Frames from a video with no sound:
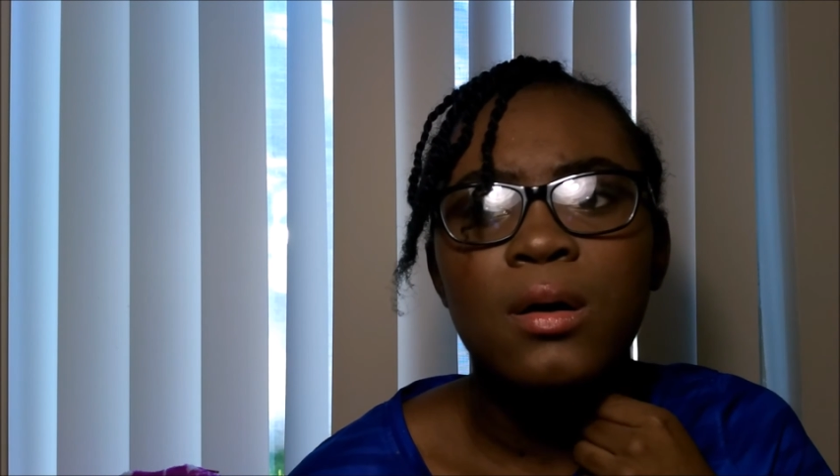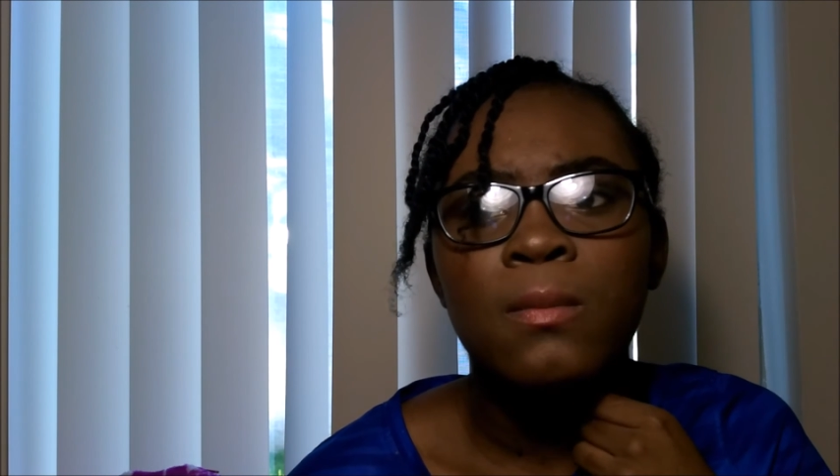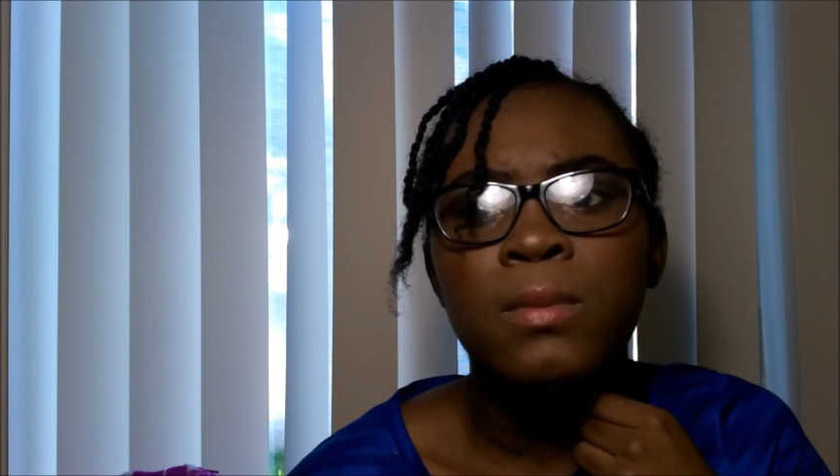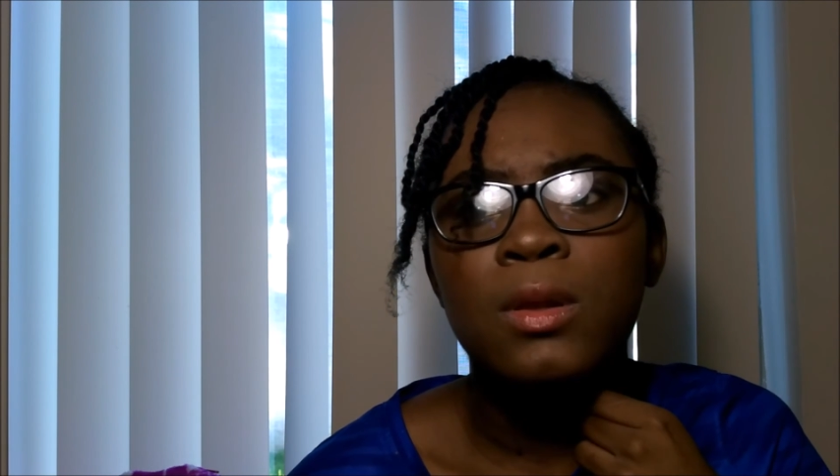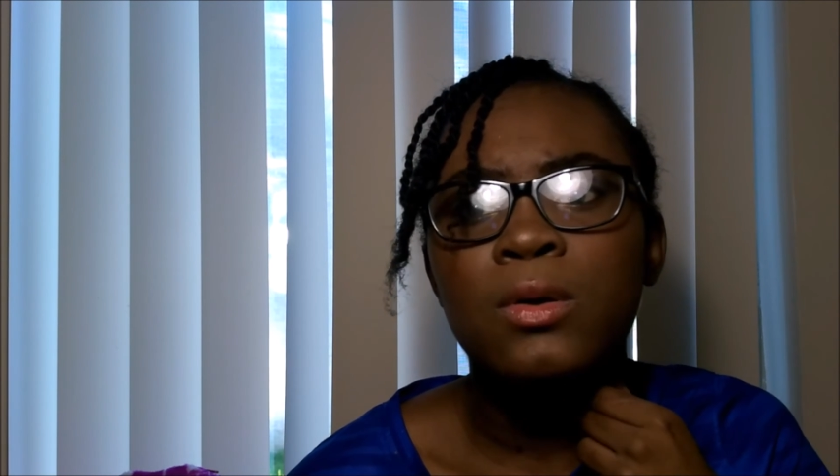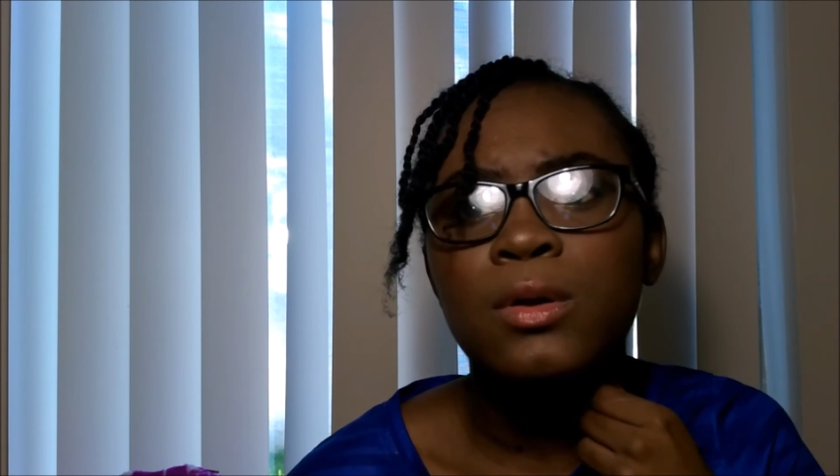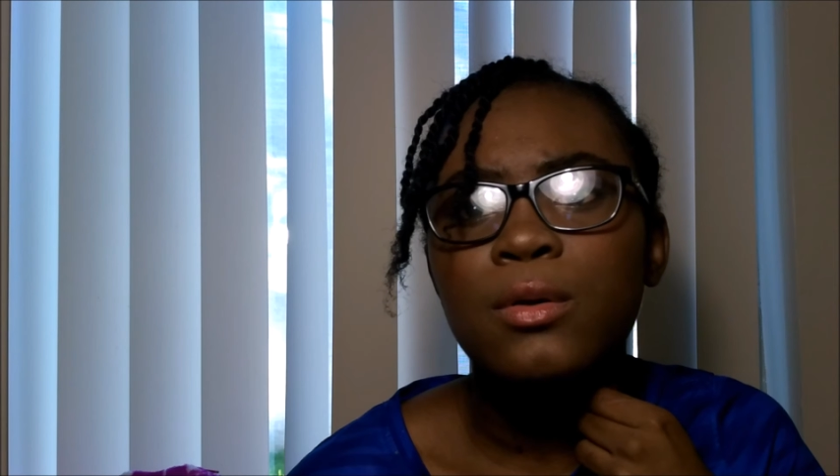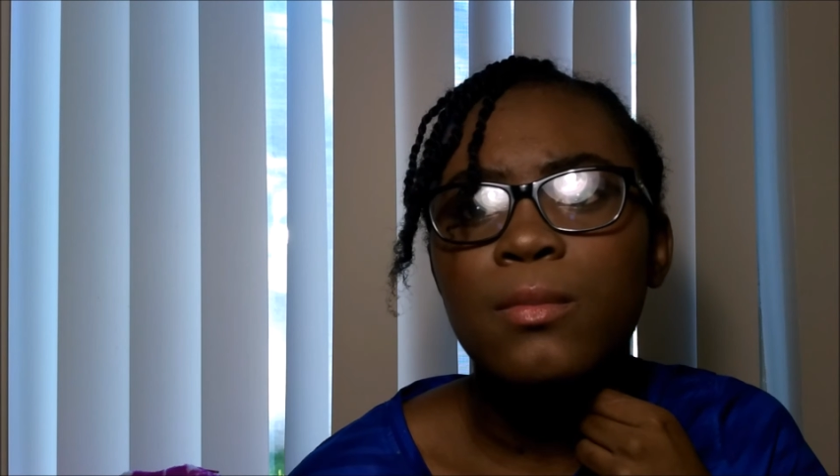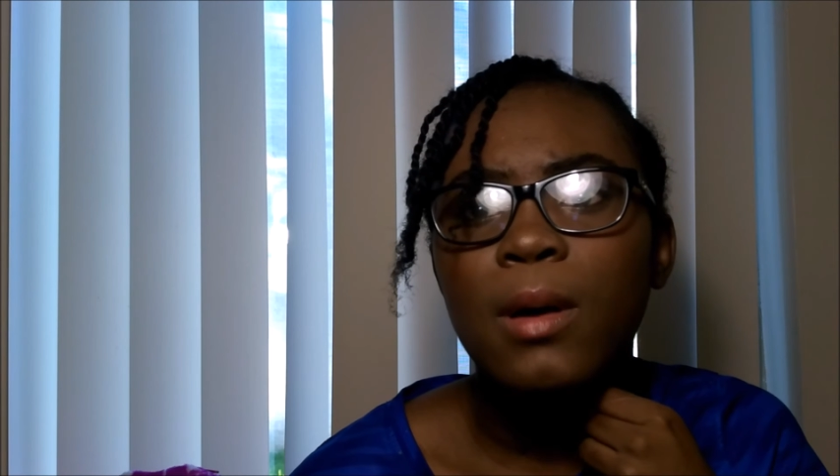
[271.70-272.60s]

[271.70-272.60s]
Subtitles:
Blow Your